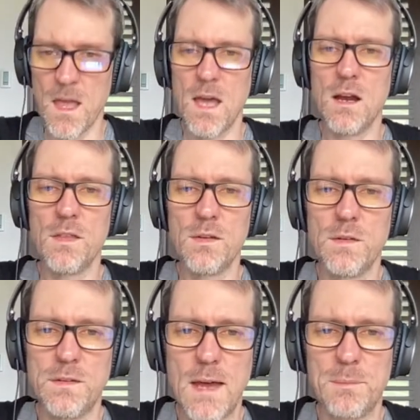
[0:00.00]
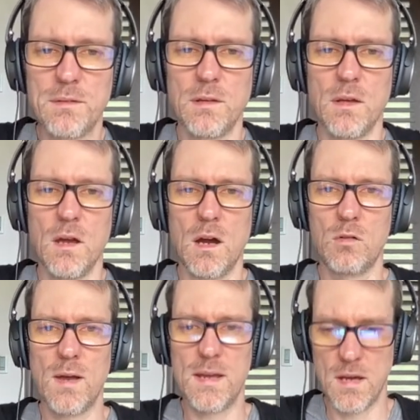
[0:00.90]
And all those steps are
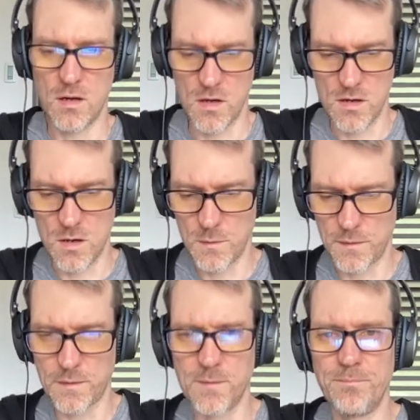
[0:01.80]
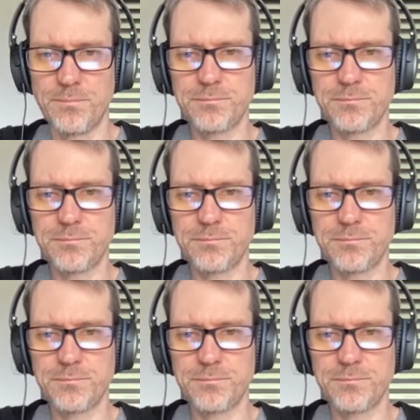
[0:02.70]
right here in our notes.